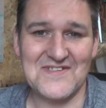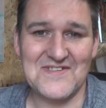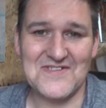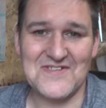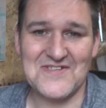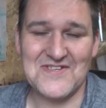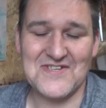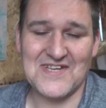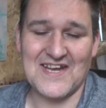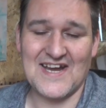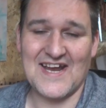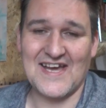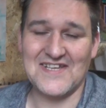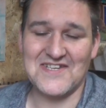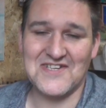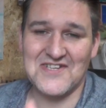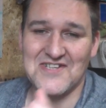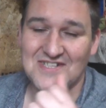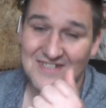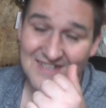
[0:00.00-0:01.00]

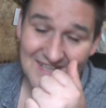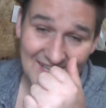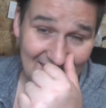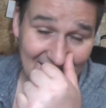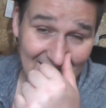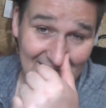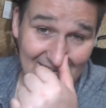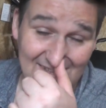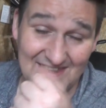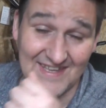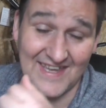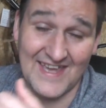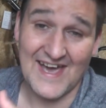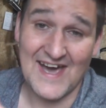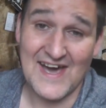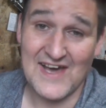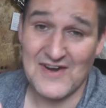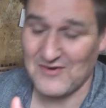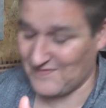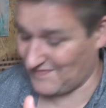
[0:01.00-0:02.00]
scratch the
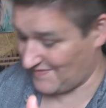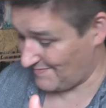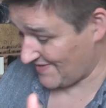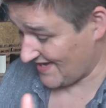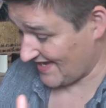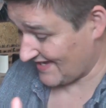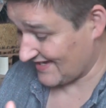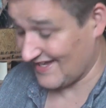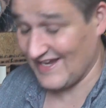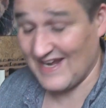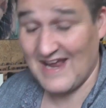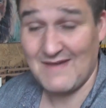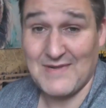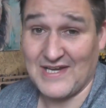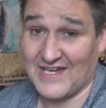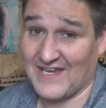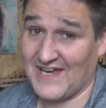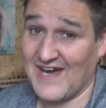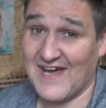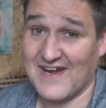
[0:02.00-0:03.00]
car off the back, and
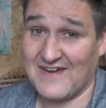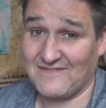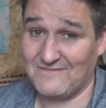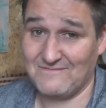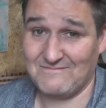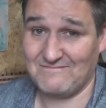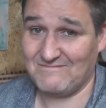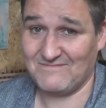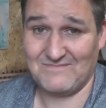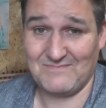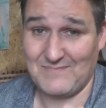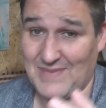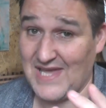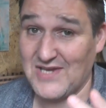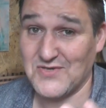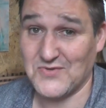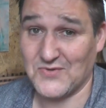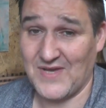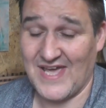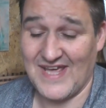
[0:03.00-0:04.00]
I'm a car
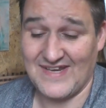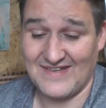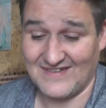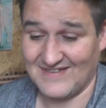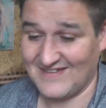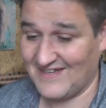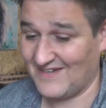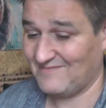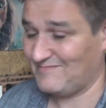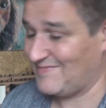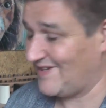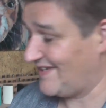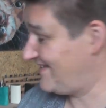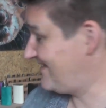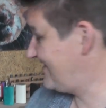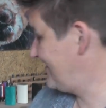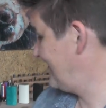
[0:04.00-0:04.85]
petrol head, but